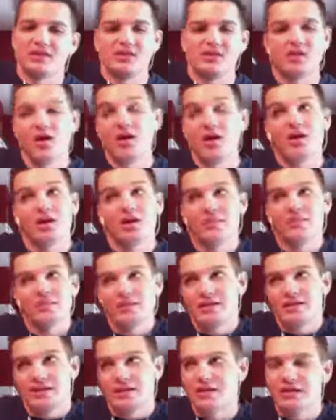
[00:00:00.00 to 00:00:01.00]
and they're all going to
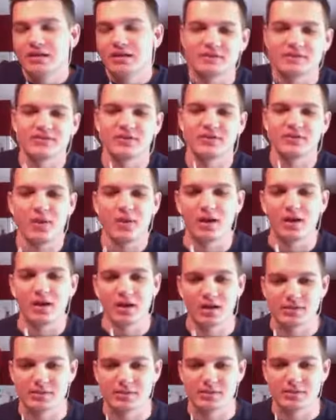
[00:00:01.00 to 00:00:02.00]
beat the Indians for the wild
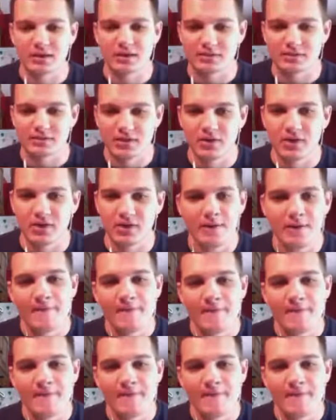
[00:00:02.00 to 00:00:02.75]
card spot. So,